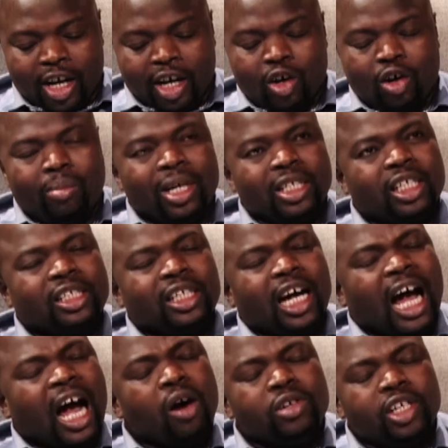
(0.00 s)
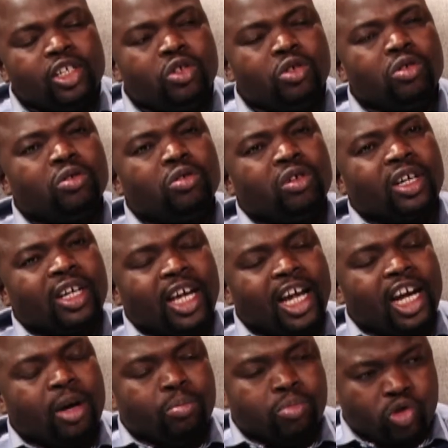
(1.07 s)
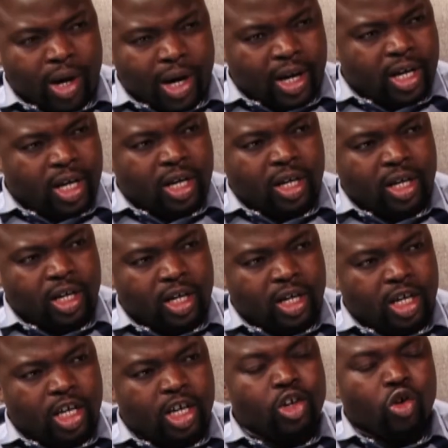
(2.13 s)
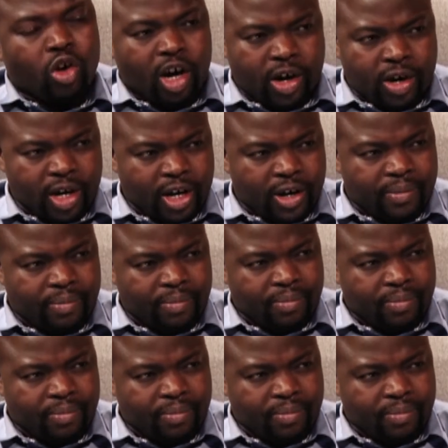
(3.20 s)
You know, my sister, how did you get a break in your career?